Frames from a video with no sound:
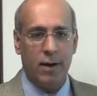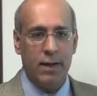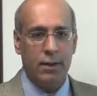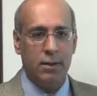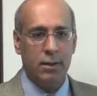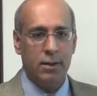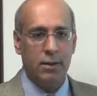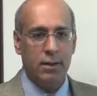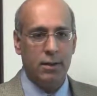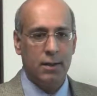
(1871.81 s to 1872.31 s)

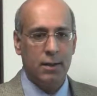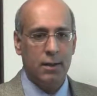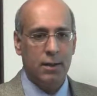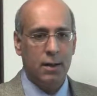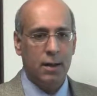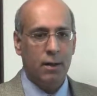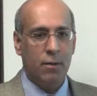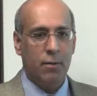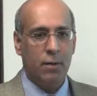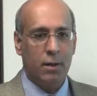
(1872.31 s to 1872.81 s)
agent,
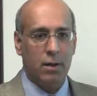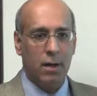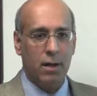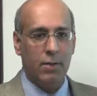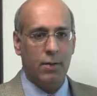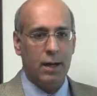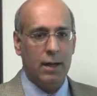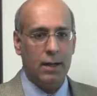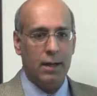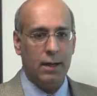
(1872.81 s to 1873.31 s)
we'll go
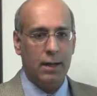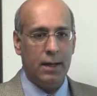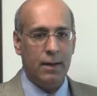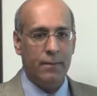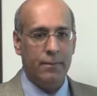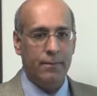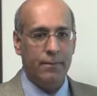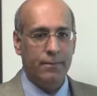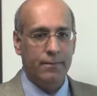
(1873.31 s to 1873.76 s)
to Eylea.